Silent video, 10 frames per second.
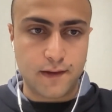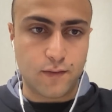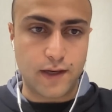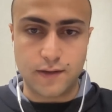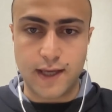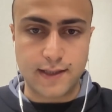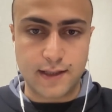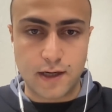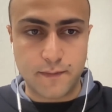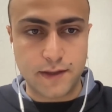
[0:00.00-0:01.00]
When you get
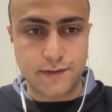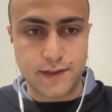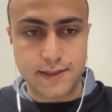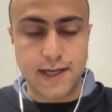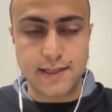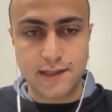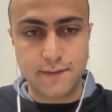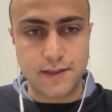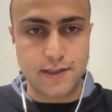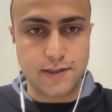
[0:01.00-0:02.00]
arbitrary size
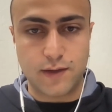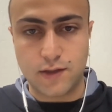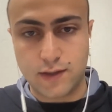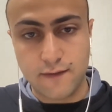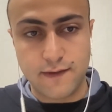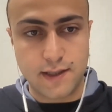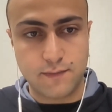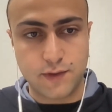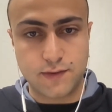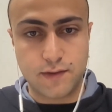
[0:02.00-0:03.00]
images, when you give it
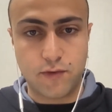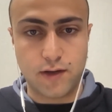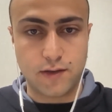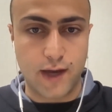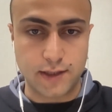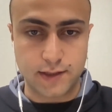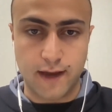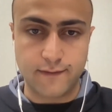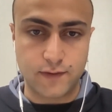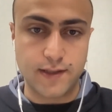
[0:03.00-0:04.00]
input to the model, you actually
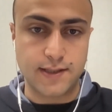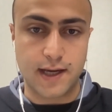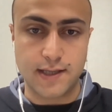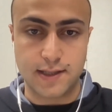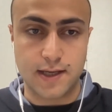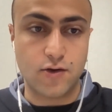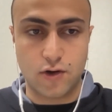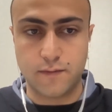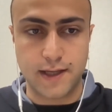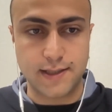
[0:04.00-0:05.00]
have to resize and
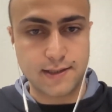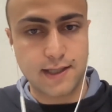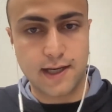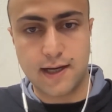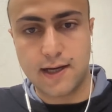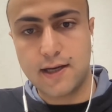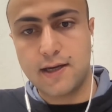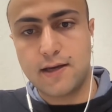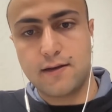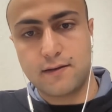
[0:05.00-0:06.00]
normalize the data
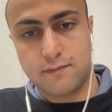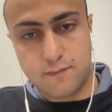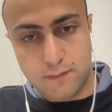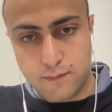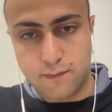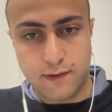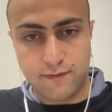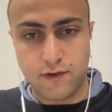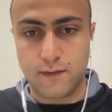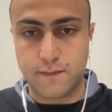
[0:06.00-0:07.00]

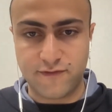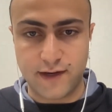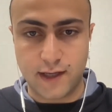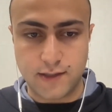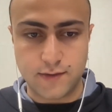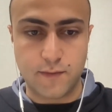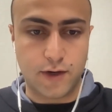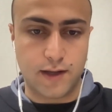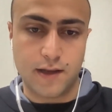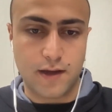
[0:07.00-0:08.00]
before feeding it to the
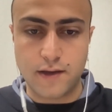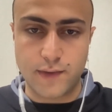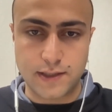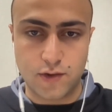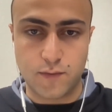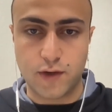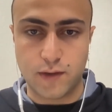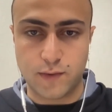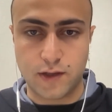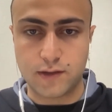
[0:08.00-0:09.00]
model. Otherwise, your model
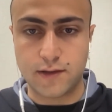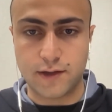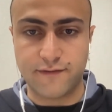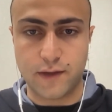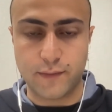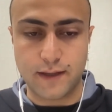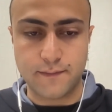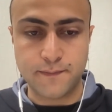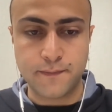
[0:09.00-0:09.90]
will not learn very well.